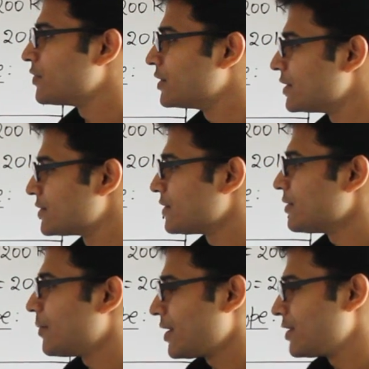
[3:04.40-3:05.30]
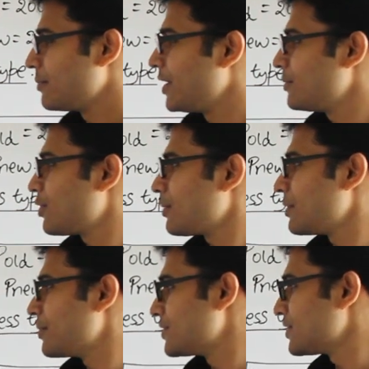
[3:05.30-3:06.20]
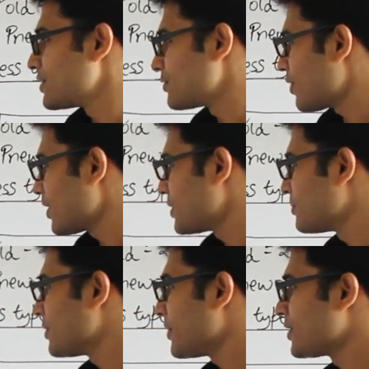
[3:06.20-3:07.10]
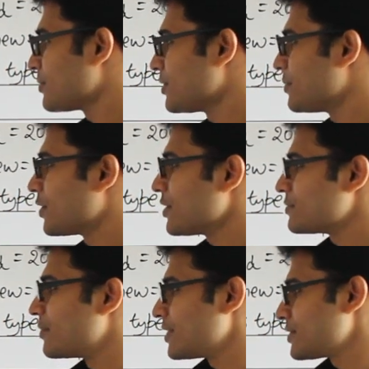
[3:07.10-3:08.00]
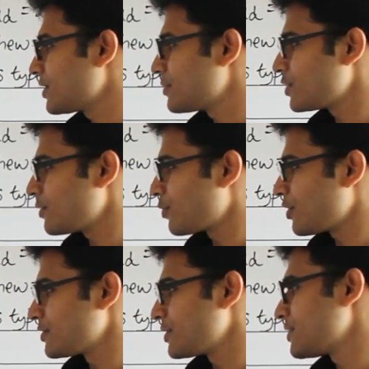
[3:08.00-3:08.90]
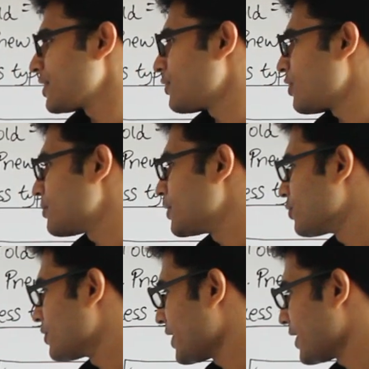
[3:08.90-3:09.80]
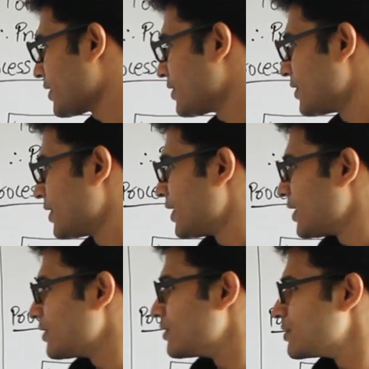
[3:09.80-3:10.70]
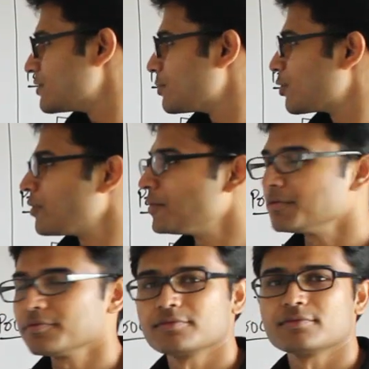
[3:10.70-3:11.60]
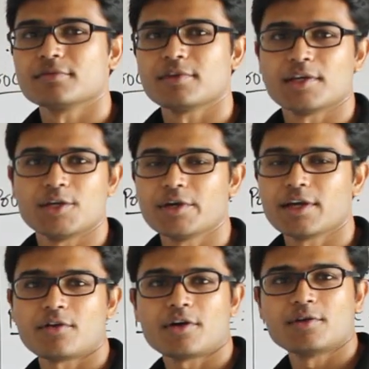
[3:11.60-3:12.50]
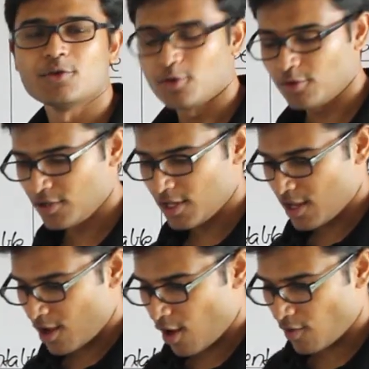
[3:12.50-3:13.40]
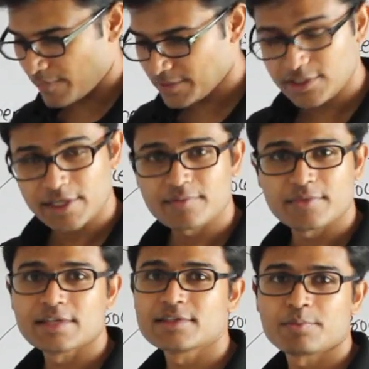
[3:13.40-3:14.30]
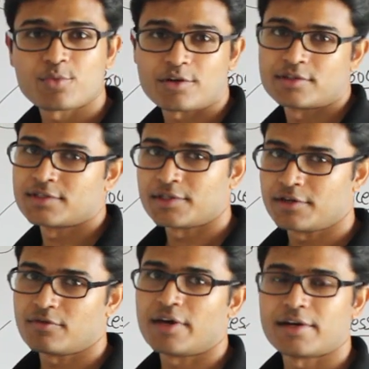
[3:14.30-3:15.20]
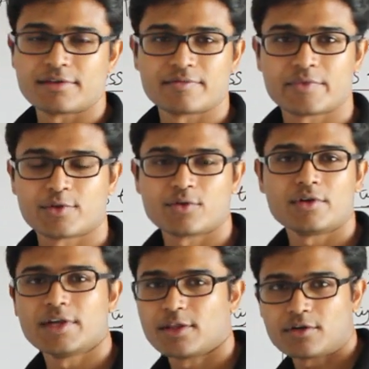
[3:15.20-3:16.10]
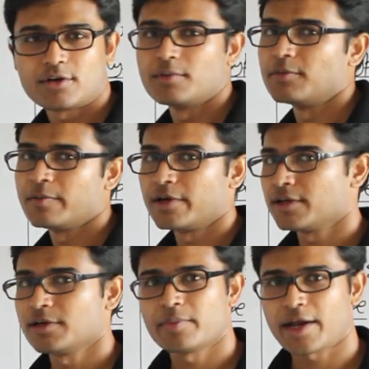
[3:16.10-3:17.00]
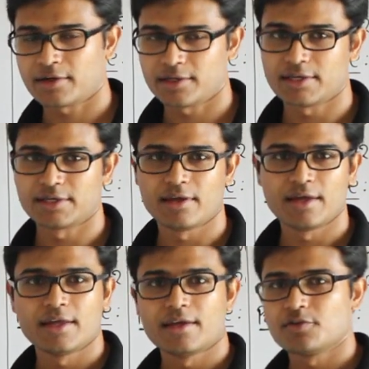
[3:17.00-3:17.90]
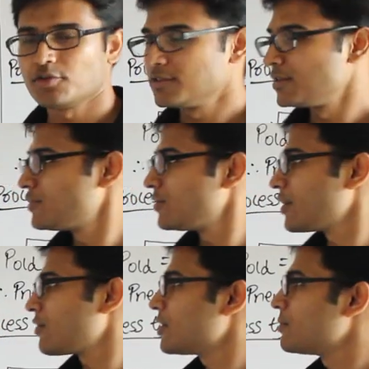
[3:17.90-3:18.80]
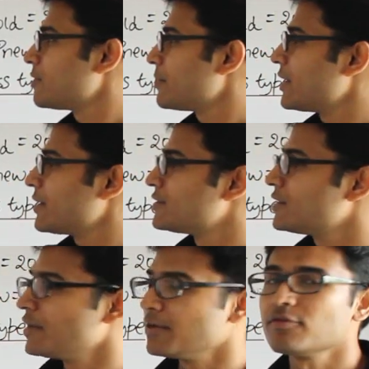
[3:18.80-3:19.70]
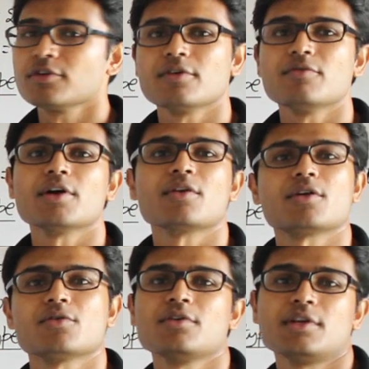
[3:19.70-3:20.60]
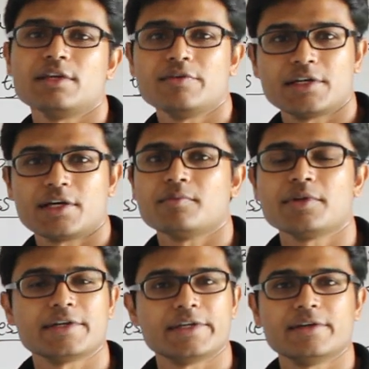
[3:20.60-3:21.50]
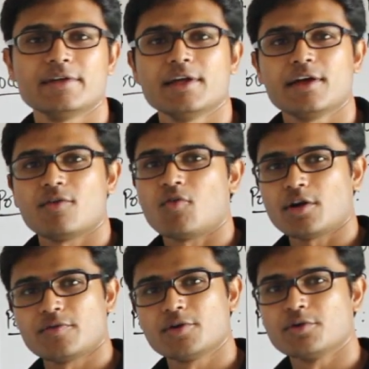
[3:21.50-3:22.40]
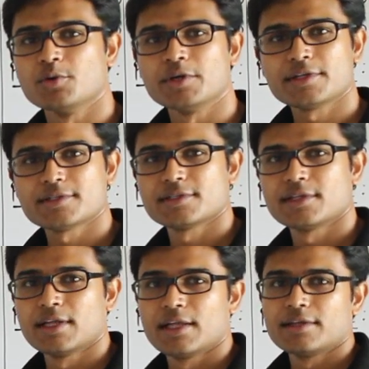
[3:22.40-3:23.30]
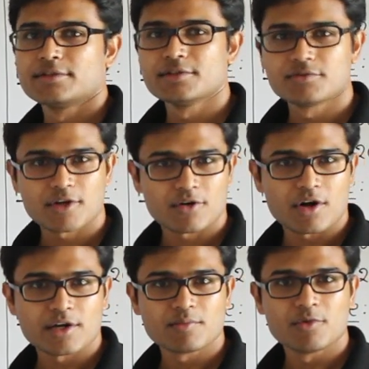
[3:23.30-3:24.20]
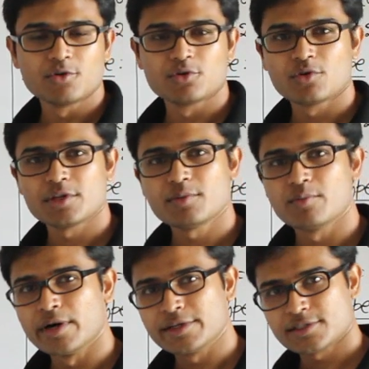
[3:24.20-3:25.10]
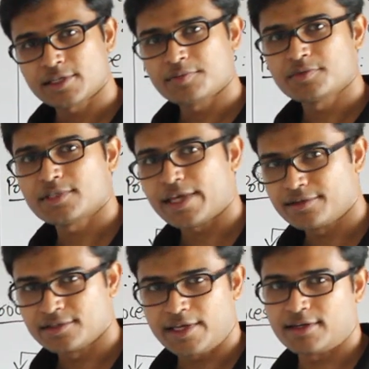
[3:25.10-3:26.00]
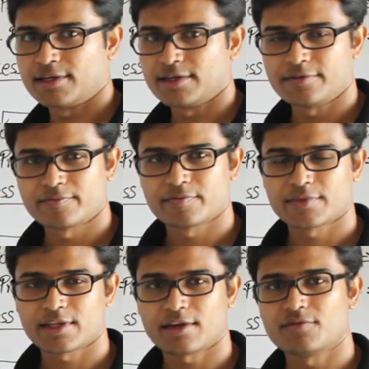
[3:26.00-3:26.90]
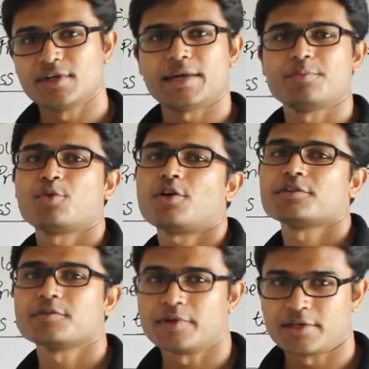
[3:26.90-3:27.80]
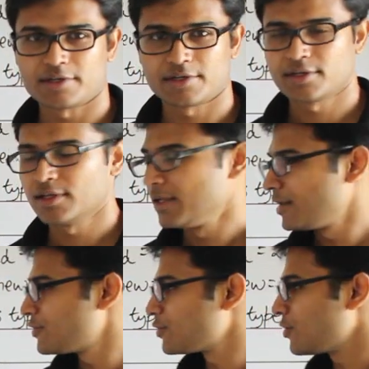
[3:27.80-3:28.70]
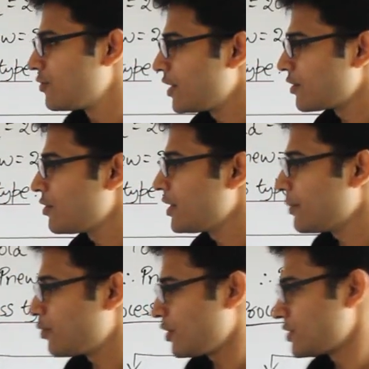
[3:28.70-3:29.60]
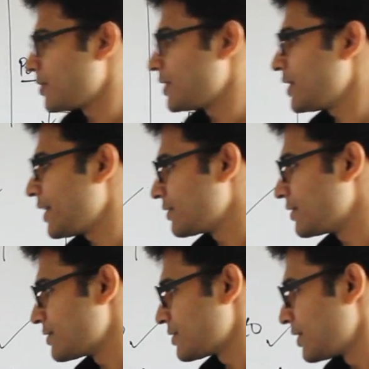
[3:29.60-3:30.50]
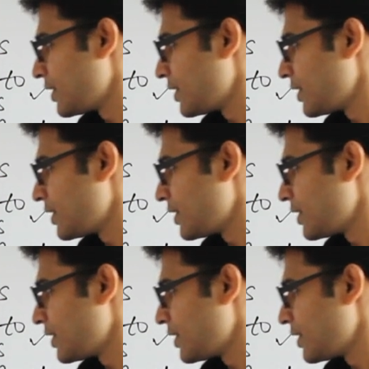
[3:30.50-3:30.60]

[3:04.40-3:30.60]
up with this. But the main problem is it is not implementable because burst times of process cannot be known ahead. This is the problem. You cannot know how much time does a process require. So you cannot implement it practically. So since we cannot implement SJF, we are not going to leave it completely. What we could do is, since we are not able to know the burst times exactly, we'll approximate it. So we are going to approximate it like this.